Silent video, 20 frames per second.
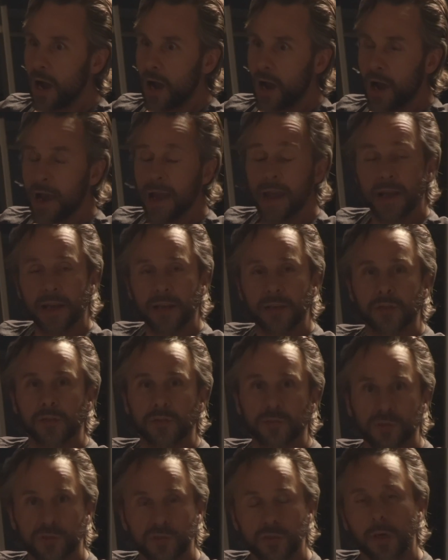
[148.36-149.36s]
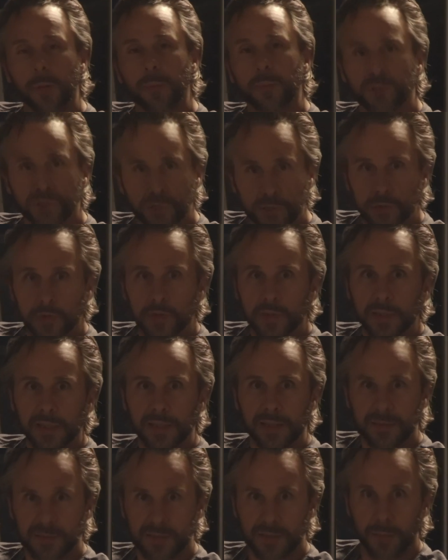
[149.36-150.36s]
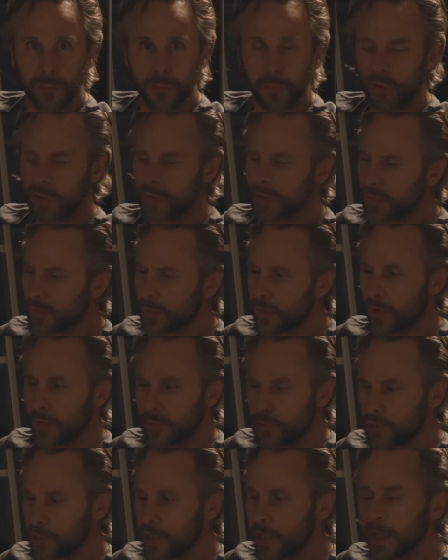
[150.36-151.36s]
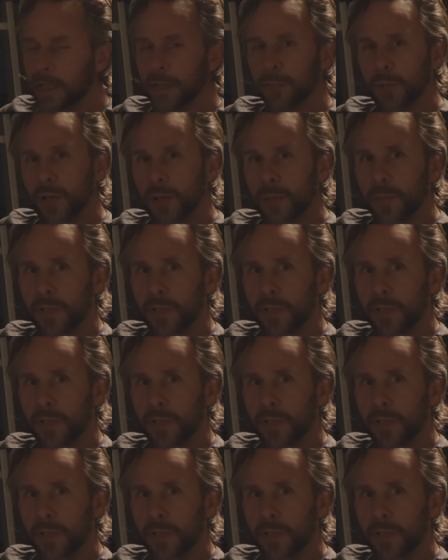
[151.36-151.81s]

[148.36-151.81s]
I had to stop shooting at some point to go and check in my